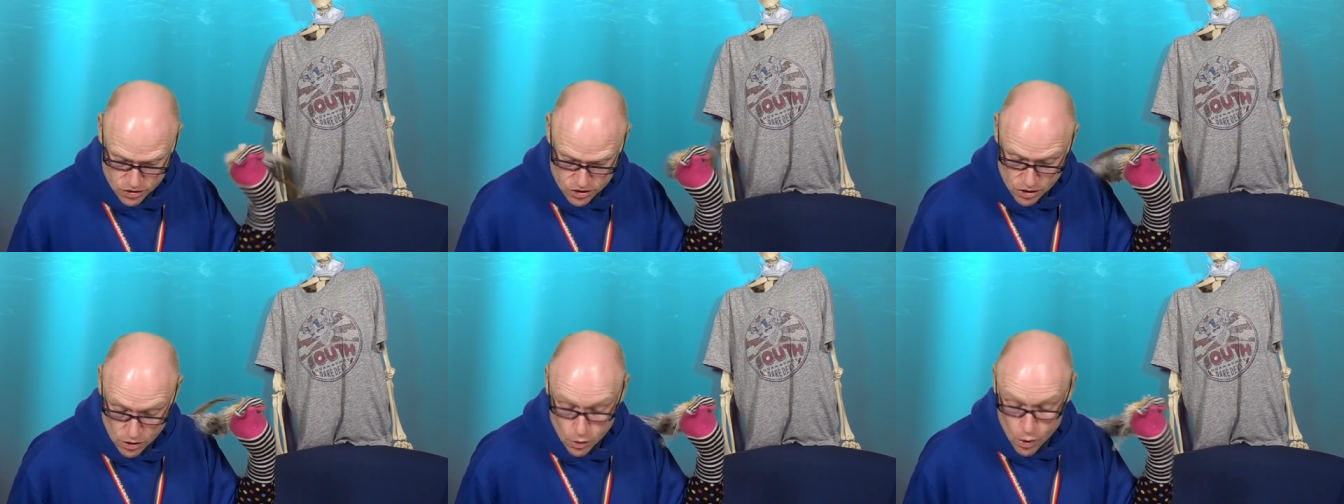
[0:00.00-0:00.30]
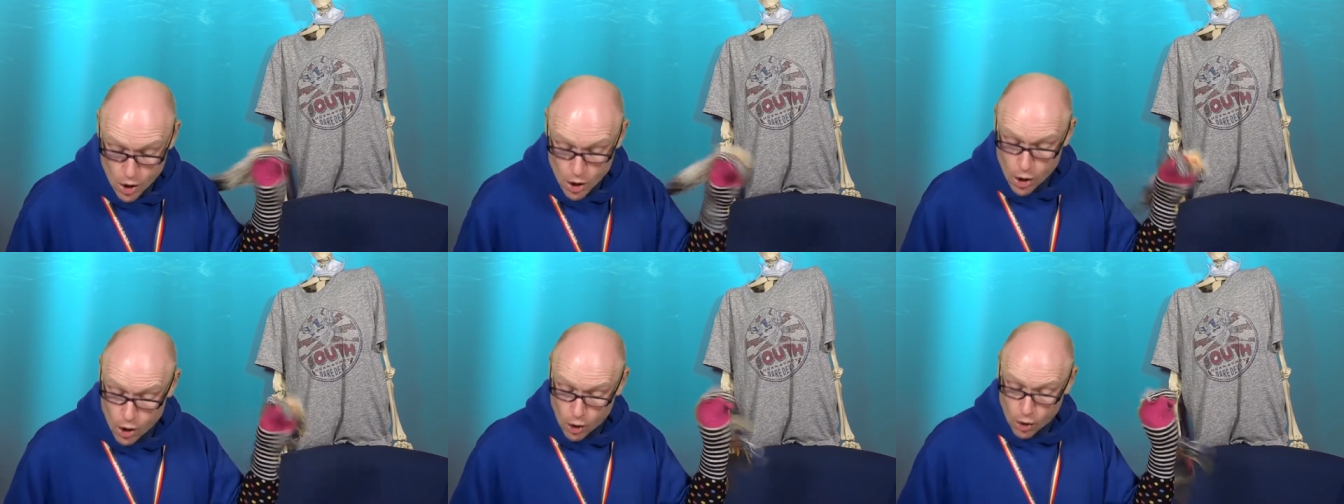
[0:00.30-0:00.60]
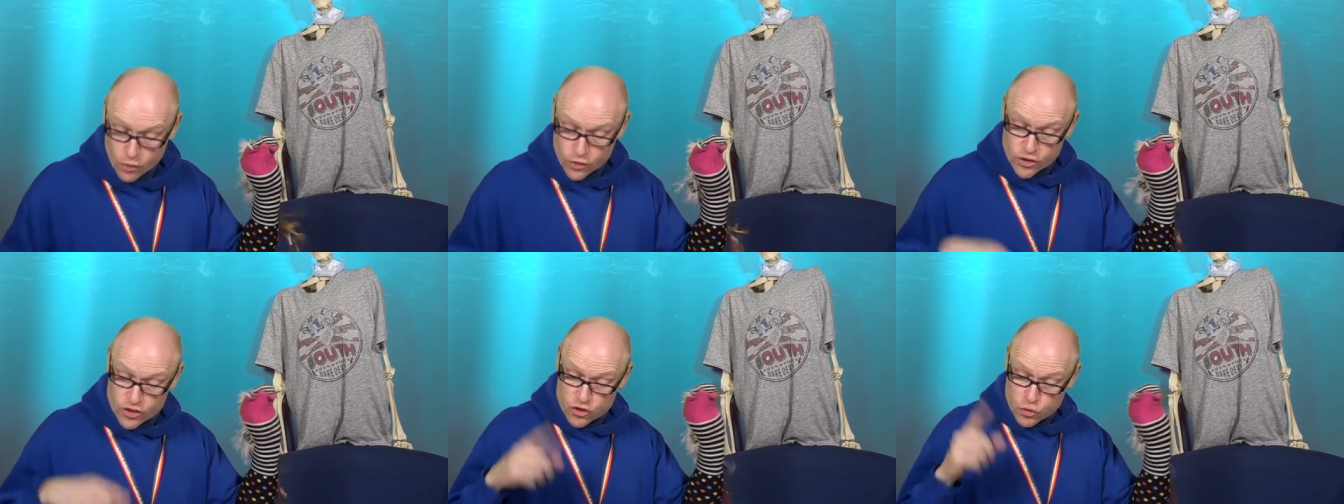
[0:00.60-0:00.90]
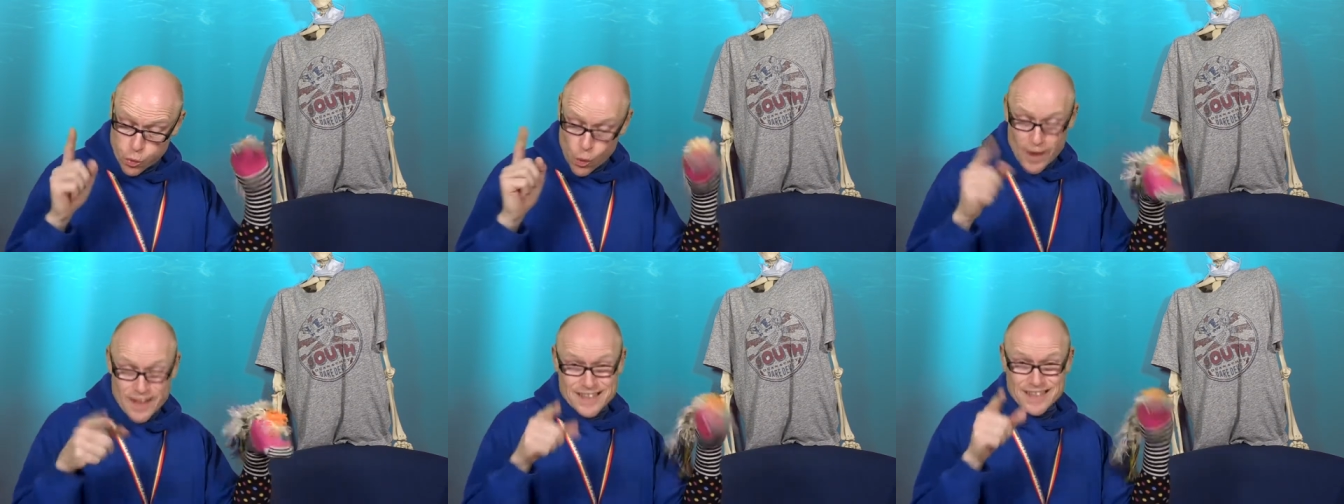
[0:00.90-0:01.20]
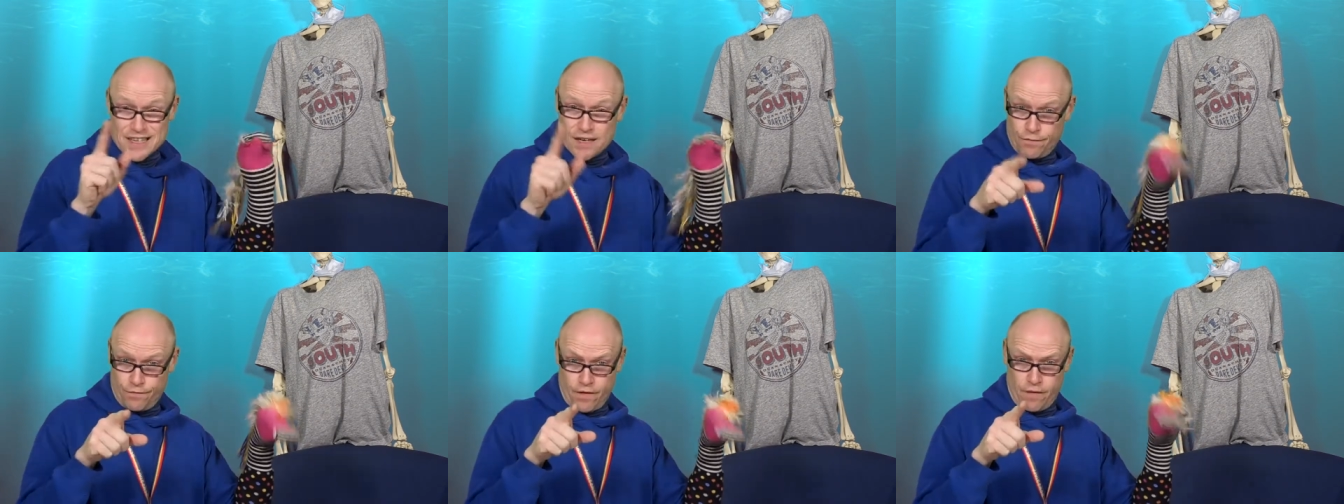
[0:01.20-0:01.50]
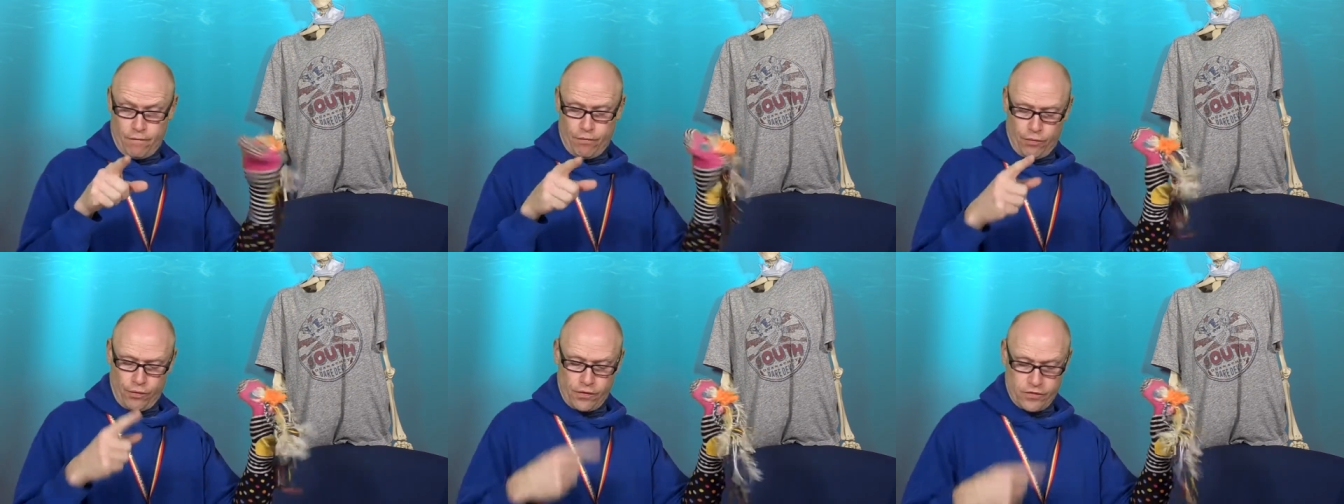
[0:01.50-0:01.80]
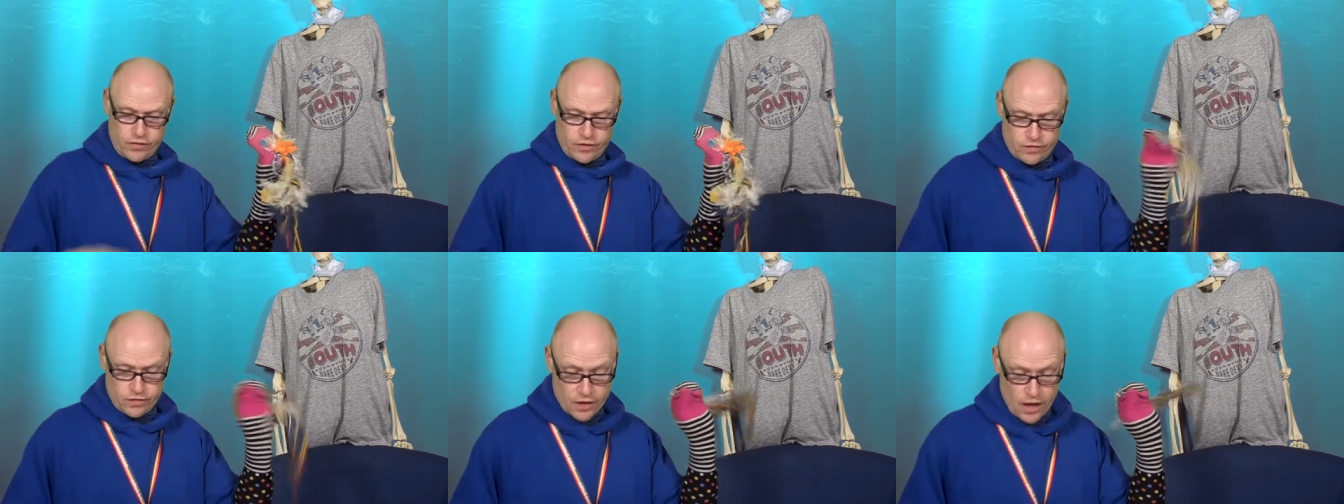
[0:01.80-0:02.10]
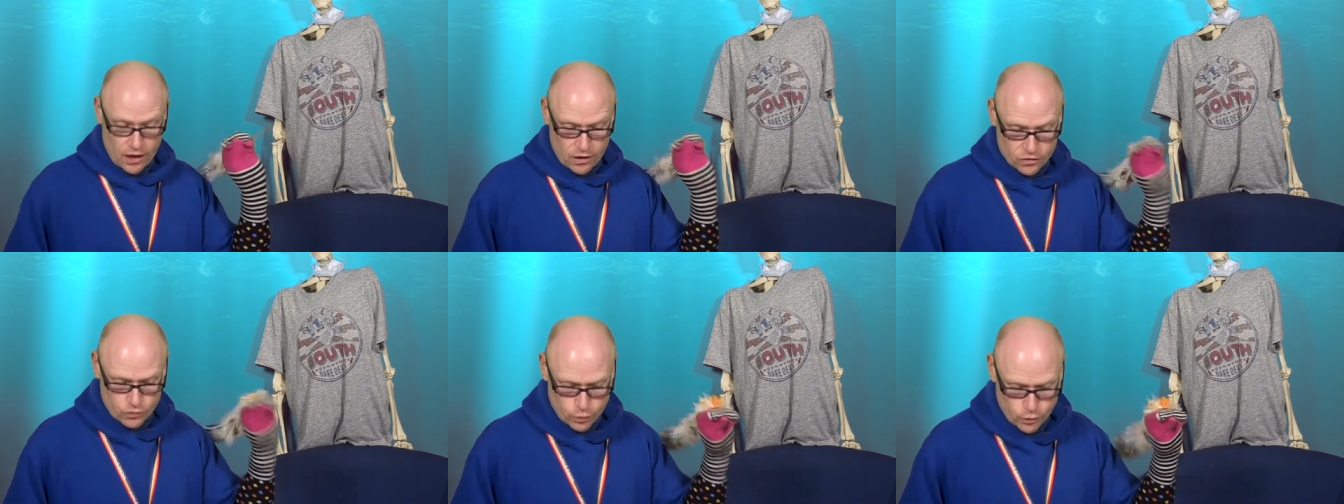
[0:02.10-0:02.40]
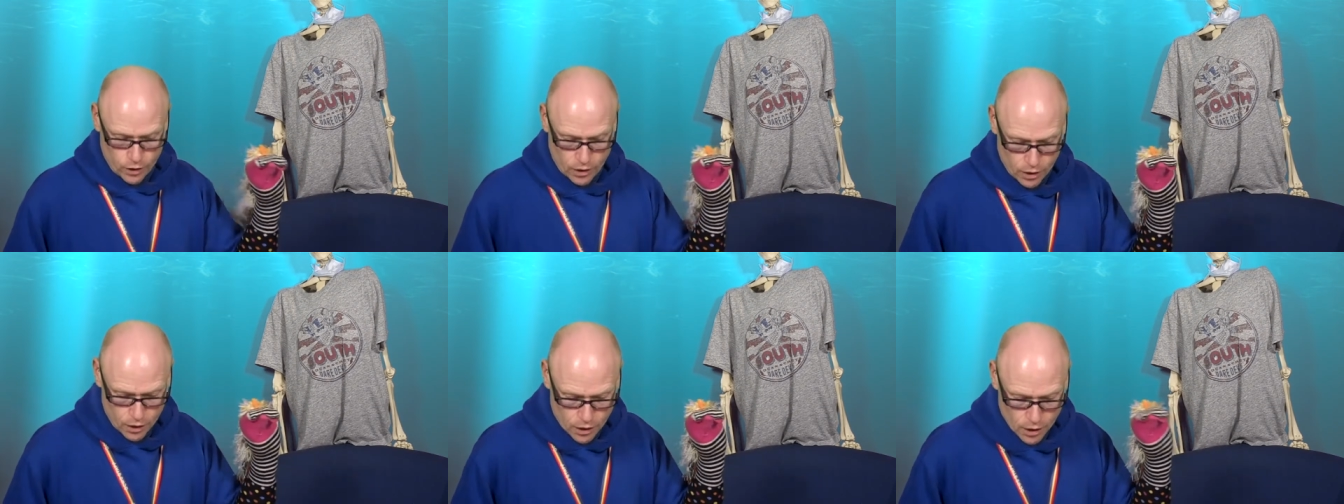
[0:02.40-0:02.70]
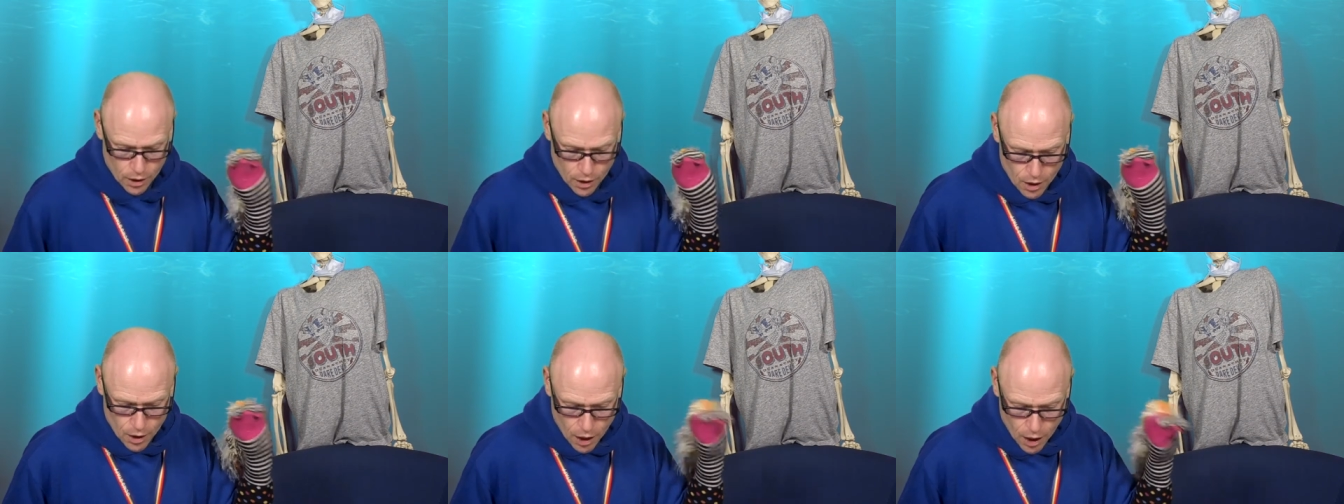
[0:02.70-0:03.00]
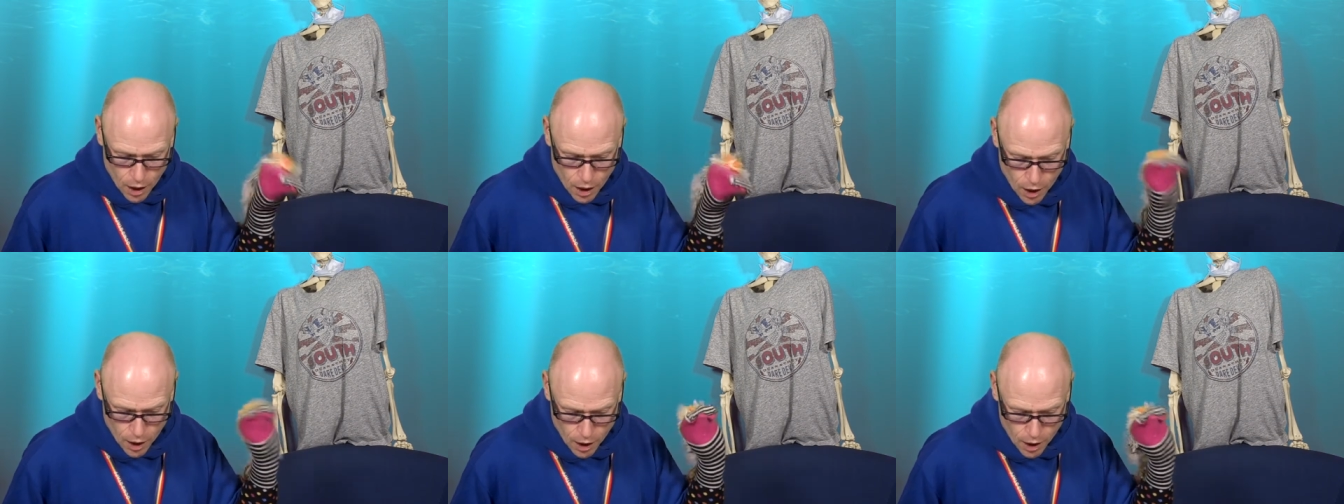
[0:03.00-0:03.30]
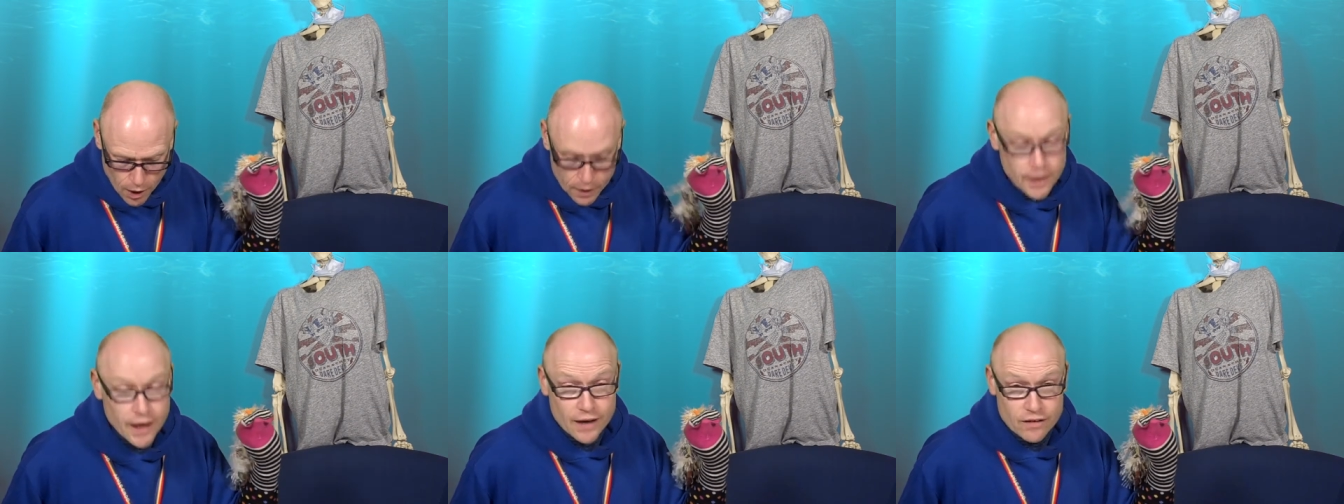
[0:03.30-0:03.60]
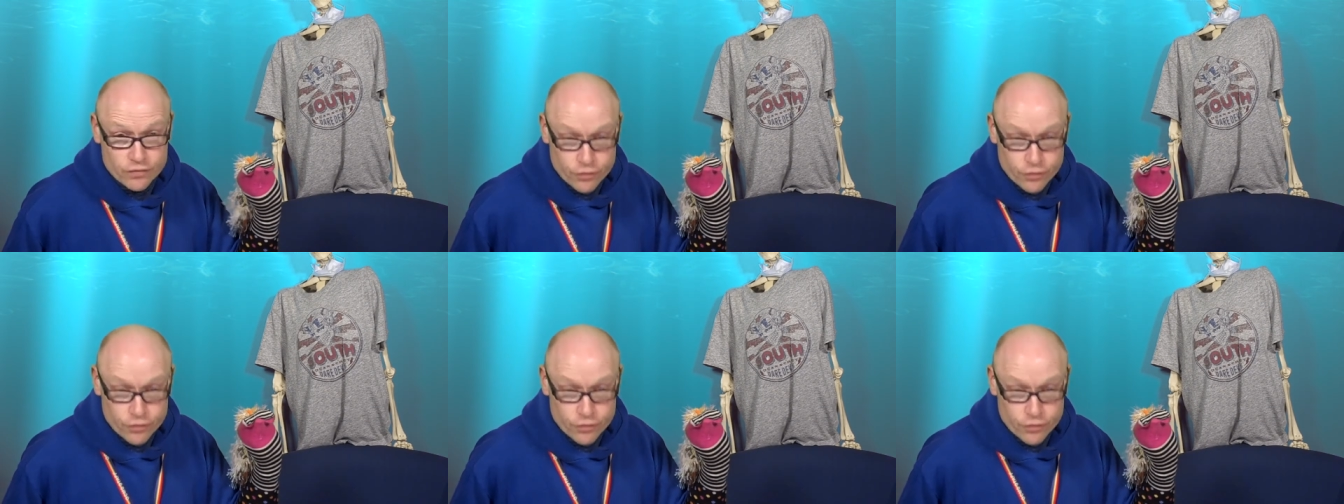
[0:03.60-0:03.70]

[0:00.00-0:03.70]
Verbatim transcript: So on the 25th, this is next week, uh, next